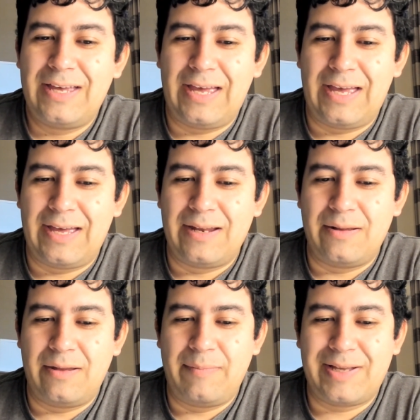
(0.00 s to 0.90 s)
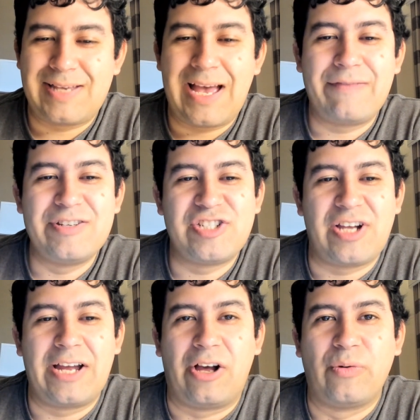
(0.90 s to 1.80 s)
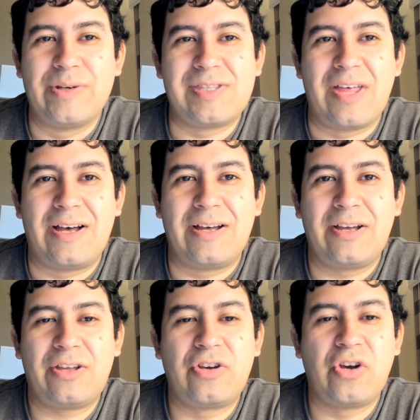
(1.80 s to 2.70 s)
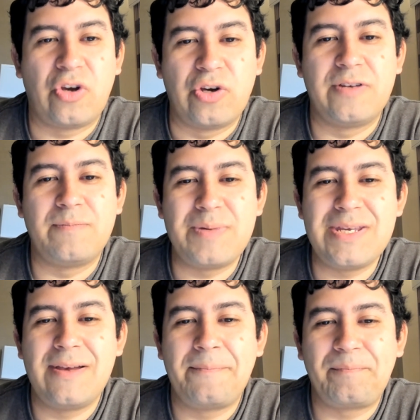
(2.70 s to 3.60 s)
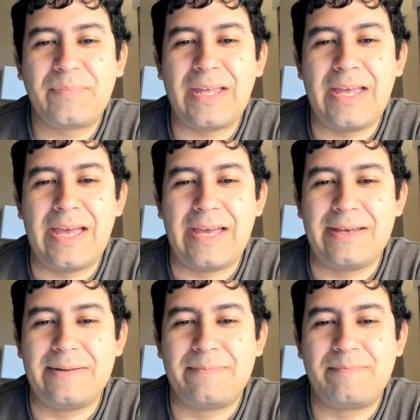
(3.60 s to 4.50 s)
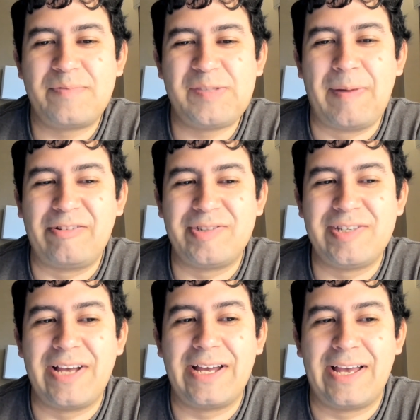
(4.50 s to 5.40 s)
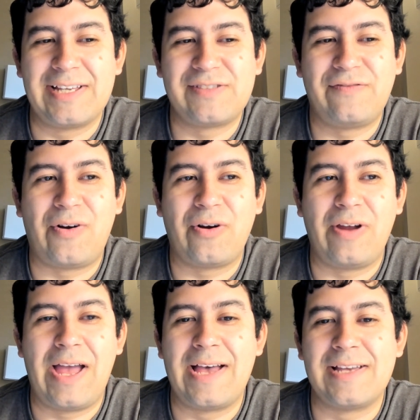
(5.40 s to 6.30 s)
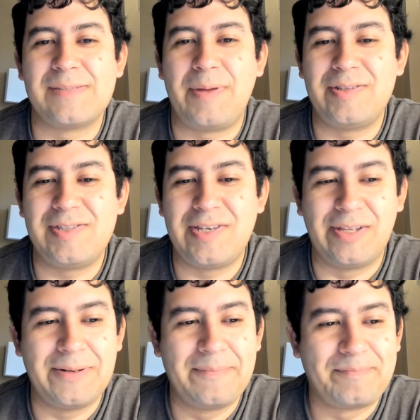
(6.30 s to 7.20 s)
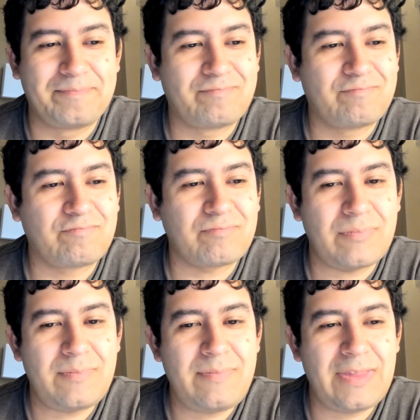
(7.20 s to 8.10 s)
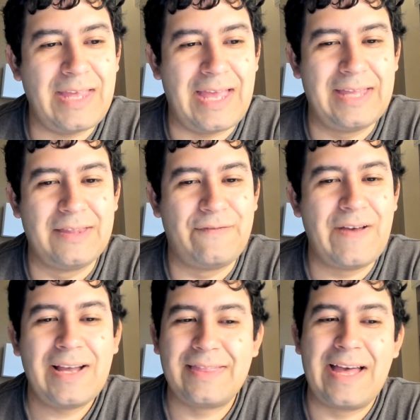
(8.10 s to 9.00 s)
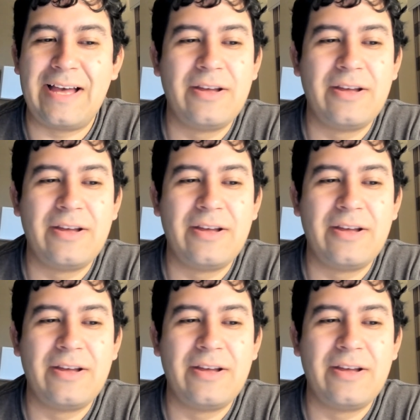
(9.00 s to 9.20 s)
And McTavish, I always thought, could be a specialty guy as far as penalty killing. And the fact that